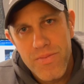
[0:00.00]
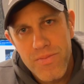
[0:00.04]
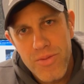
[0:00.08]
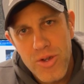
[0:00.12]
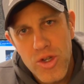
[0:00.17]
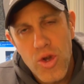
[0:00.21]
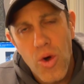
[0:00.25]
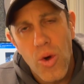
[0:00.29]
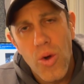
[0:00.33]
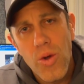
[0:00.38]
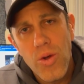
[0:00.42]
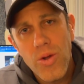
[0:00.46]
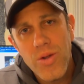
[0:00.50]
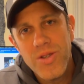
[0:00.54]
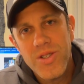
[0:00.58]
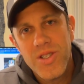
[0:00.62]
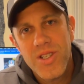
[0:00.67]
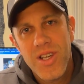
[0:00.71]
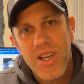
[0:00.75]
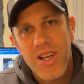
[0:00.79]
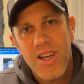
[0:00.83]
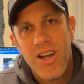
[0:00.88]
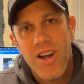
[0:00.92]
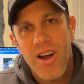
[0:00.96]

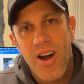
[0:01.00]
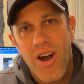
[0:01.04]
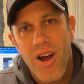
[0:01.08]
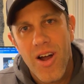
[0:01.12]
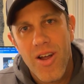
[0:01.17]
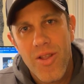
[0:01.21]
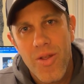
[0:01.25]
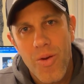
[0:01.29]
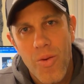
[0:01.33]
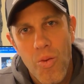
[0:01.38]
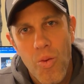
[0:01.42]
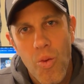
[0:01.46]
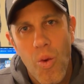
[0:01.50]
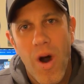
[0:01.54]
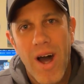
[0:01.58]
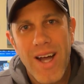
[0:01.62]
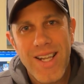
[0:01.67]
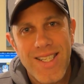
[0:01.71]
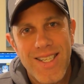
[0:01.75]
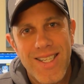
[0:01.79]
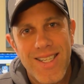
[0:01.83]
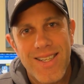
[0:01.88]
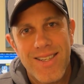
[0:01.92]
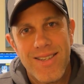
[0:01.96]
Goals are the
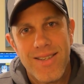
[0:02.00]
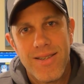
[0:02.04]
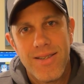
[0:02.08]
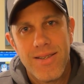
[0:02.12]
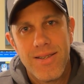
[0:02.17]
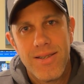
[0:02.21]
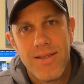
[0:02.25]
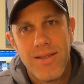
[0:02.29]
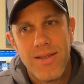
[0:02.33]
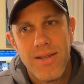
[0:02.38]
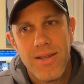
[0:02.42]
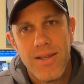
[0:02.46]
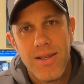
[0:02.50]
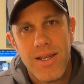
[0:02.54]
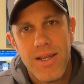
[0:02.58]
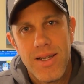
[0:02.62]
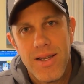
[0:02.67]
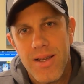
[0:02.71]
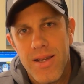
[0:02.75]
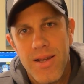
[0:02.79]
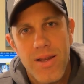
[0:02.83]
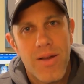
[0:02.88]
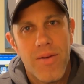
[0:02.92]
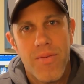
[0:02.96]
what.
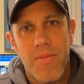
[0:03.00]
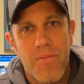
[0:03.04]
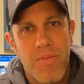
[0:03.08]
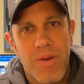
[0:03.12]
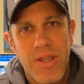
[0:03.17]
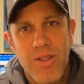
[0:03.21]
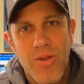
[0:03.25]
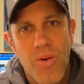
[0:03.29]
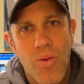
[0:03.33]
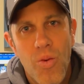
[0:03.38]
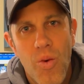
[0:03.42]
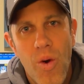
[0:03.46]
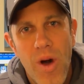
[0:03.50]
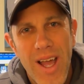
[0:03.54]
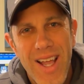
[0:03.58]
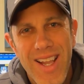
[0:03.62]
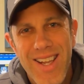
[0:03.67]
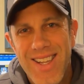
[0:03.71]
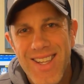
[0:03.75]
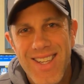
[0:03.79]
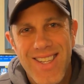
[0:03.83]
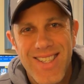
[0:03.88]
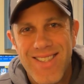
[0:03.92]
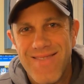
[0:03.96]
But the
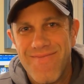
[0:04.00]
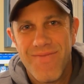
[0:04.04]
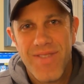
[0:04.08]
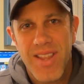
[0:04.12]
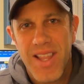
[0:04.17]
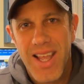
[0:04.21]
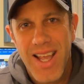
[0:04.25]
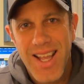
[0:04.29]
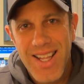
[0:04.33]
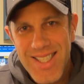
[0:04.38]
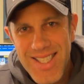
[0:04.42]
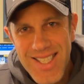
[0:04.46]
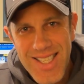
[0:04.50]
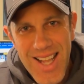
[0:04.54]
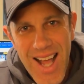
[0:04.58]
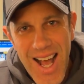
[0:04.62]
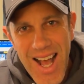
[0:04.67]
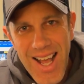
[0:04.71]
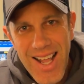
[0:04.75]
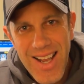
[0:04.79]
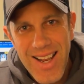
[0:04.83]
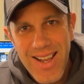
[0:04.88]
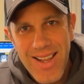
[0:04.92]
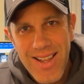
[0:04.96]
what, it's
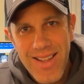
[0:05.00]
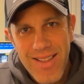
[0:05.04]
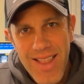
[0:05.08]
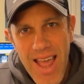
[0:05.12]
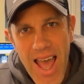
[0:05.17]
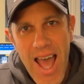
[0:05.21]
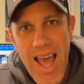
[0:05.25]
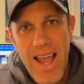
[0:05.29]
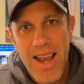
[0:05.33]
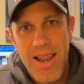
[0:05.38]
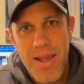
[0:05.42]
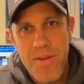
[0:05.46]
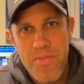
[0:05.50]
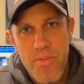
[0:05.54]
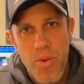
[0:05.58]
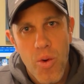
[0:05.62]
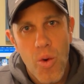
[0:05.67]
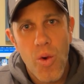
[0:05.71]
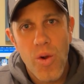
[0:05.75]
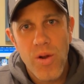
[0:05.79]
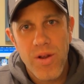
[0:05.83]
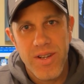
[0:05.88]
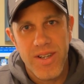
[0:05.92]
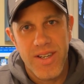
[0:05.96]
not that
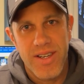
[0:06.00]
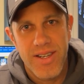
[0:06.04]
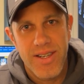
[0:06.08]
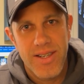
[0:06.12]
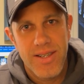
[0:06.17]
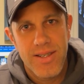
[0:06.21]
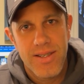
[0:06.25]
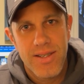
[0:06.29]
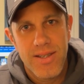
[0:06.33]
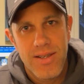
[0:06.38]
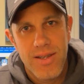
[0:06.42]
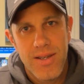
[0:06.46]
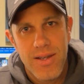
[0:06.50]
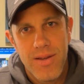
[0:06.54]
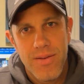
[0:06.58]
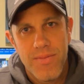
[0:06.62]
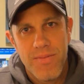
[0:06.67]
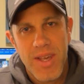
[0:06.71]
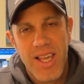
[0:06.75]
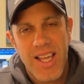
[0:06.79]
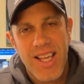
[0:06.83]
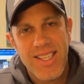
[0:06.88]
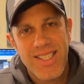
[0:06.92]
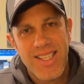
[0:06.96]
important
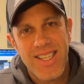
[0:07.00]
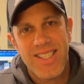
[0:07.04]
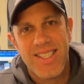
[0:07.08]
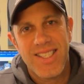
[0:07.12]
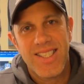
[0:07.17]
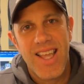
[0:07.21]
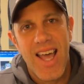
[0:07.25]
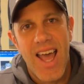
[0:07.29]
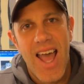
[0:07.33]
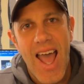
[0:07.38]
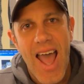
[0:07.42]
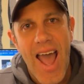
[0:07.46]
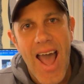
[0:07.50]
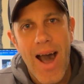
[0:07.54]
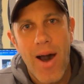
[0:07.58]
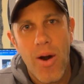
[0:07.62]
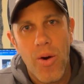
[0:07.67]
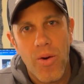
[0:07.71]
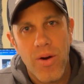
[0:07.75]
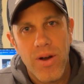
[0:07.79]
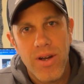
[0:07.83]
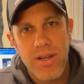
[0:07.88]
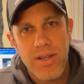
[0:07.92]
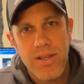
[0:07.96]
because it's the
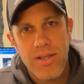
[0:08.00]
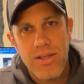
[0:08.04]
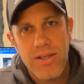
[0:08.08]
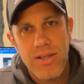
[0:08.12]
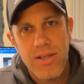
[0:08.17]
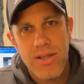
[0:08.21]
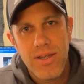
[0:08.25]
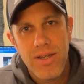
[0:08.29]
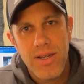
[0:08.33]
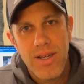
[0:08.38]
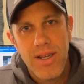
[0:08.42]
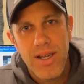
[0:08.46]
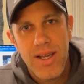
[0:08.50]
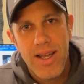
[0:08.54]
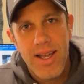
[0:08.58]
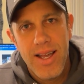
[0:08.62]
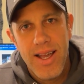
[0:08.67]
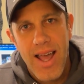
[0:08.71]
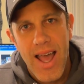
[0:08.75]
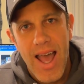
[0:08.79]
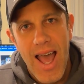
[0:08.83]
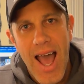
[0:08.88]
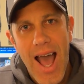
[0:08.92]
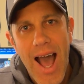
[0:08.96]
how.
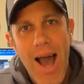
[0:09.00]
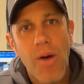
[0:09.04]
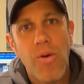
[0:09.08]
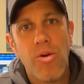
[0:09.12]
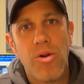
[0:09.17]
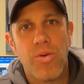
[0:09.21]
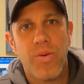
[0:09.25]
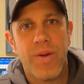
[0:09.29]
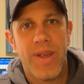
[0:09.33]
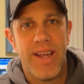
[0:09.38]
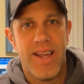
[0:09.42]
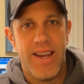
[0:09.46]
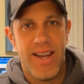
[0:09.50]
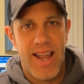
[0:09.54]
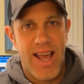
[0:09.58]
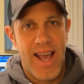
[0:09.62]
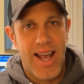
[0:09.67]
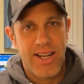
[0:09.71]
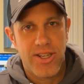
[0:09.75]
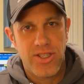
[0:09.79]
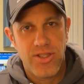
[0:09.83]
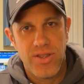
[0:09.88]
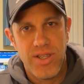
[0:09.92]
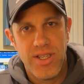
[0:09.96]
How are we gonna
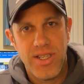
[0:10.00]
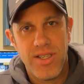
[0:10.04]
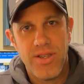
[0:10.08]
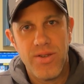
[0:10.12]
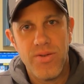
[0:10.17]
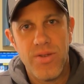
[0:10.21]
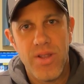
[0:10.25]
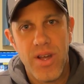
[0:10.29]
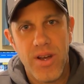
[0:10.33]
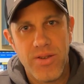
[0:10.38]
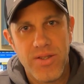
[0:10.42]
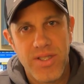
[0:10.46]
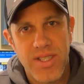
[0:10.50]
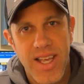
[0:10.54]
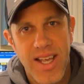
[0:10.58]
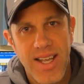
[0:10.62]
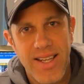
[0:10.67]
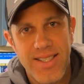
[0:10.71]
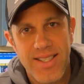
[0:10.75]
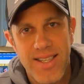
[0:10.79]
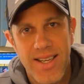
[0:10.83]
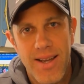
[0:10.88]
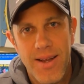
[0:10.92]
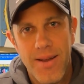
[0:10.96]
actually do those
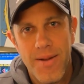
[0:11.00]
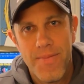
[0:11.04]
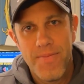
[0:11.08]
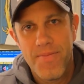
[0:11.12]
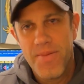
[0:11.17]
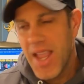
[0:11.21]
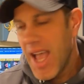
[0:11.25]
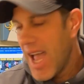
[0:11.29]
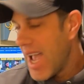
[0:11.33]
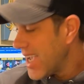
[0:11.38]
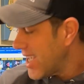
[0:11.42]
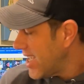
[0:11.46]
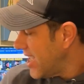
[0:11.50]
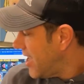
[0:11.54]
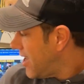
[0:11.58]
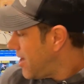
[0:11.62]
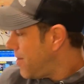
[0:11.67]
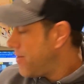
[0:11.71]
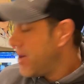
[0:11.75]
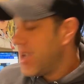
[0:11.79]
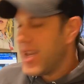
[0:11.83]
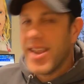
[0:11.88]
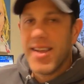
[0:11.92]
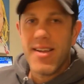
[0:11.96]
things? I can
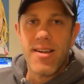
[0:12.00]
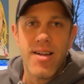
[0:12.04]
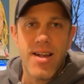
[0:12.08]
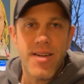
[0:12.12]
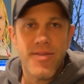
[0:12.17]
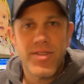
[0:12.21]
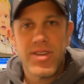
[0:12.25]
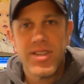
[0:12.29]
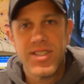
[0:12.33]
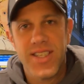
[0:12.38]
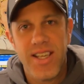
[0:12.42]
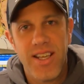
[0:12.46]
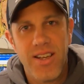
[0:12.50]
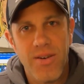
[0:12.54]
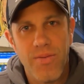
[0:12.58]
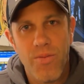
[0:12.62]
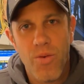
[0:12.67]
come in here every single